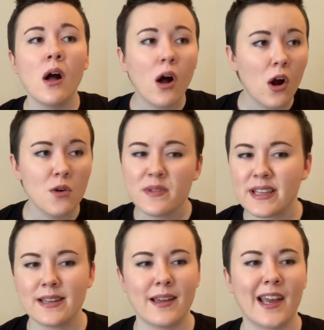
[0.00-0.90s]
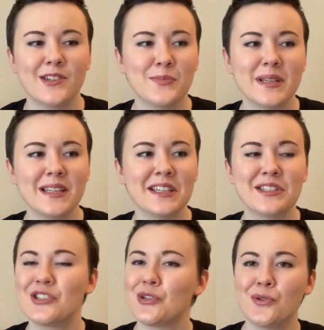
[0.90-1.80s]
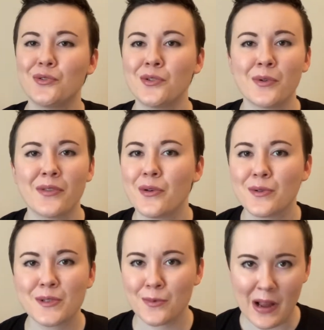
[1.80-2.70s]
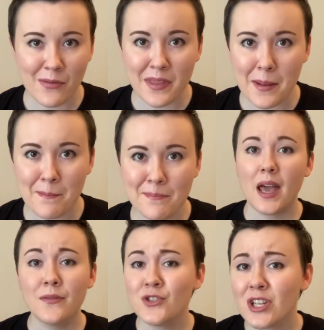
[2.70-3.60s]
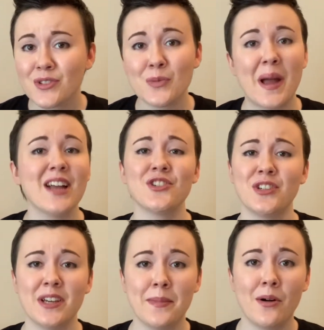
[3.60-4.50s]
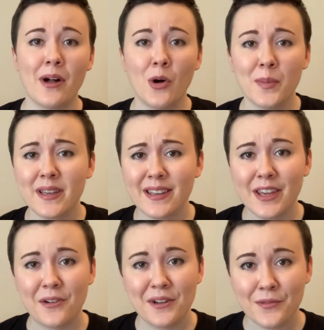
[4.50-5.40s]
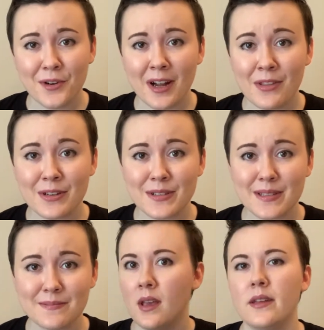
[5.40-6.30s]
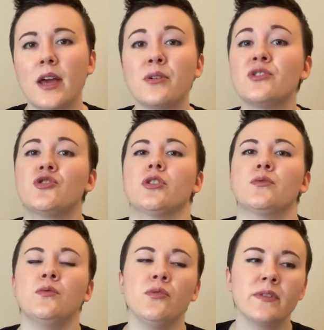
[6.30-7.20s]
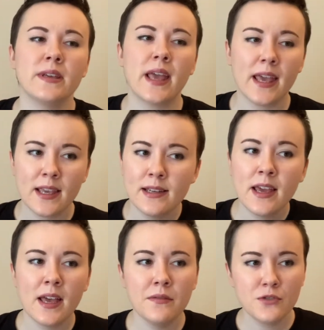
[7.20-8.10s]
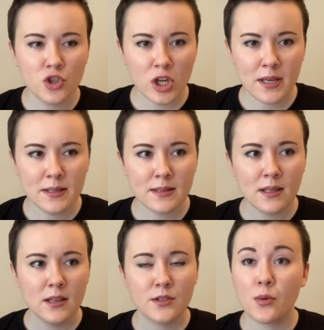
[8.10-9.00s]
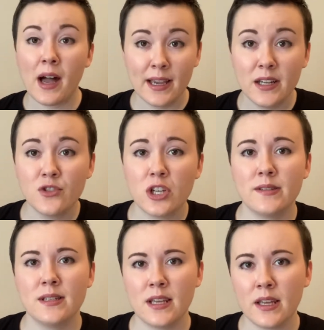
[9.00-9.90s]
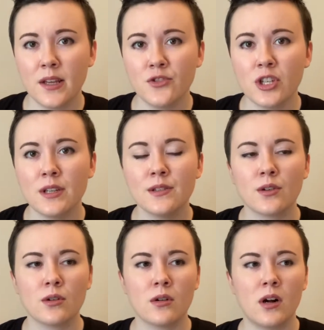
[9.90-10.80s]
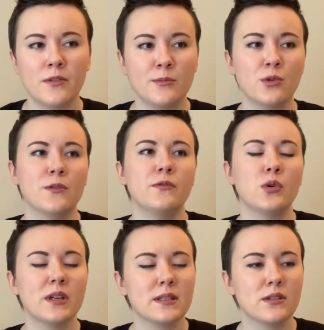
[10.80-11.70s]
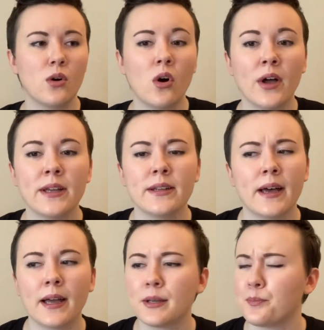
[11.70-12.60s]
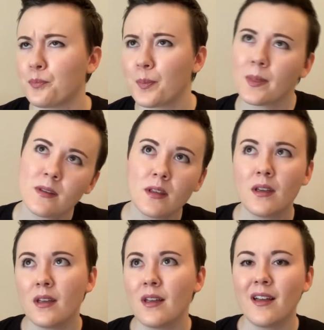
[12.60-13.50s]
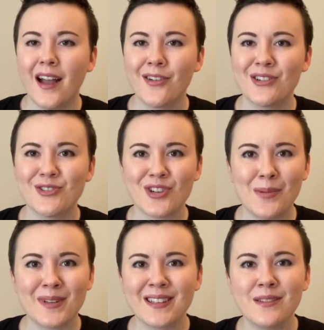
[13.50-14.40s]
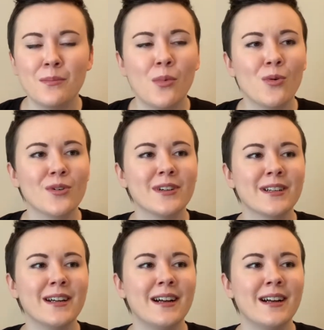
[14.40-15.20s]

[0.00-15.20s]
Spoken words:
harmony and being in tune with those around them. FJs are passionate about helping and caring for others. Now, in general, the INFJs, so INFJs and ENFJs, are often more focused on how do I describe it? Like the more,